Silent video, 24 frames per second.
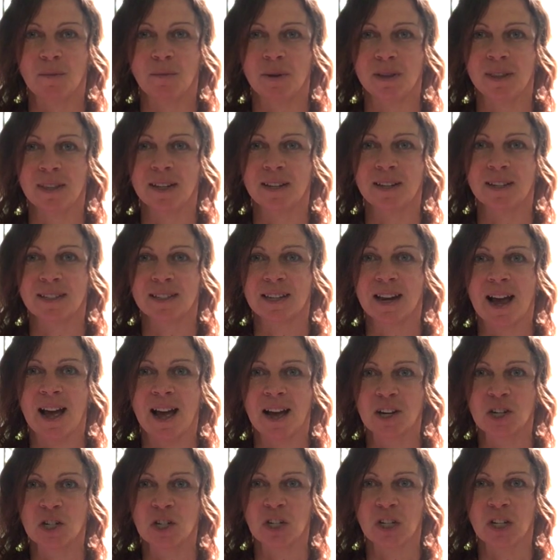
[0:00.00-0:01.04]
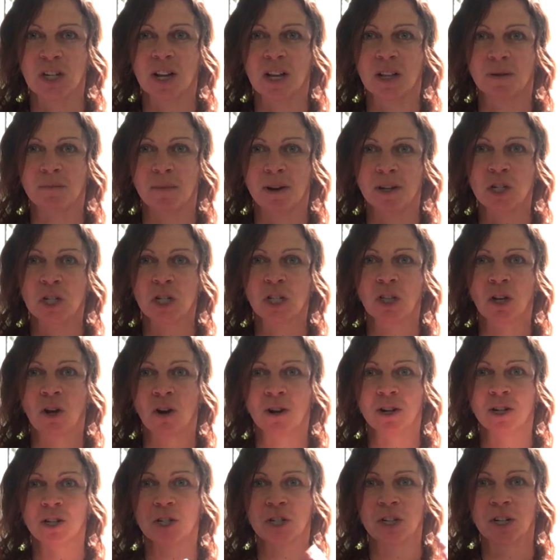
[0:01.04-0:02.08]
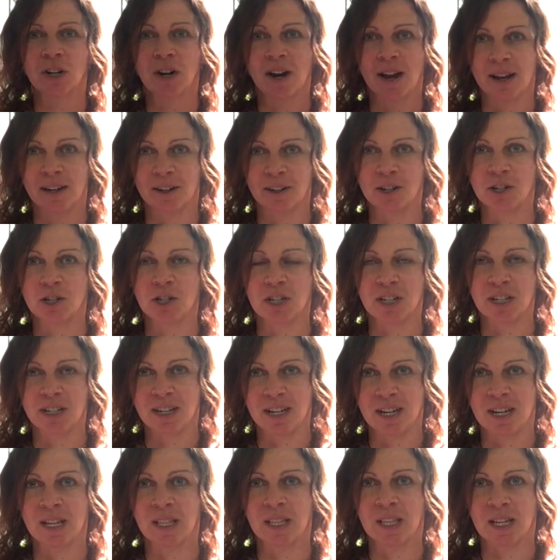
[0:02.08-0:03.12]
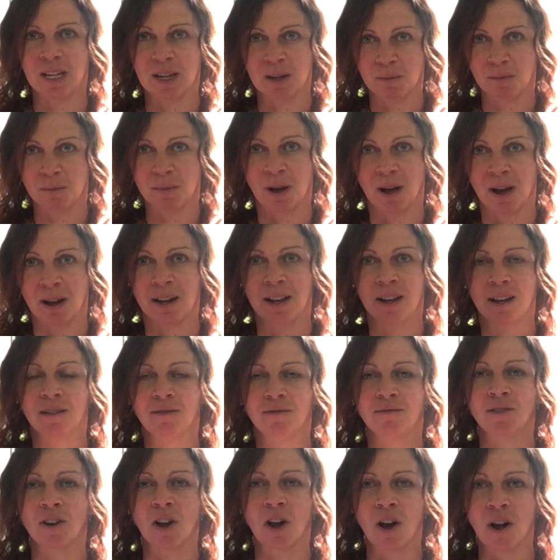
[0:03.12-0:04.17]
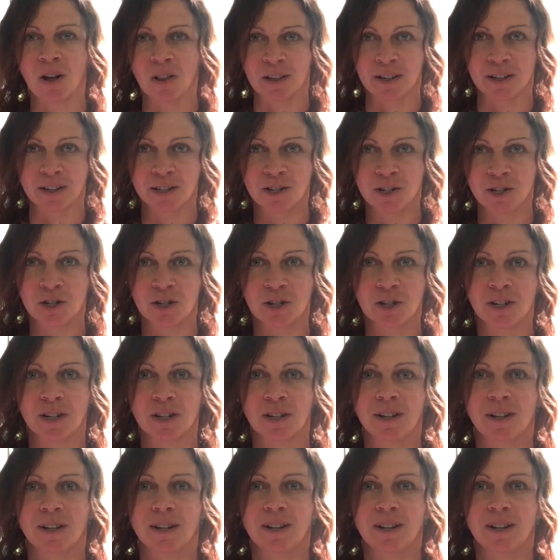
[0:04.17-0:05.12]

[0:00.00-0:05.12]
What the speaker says: but that is actually a much larger energy healing body of knowledge,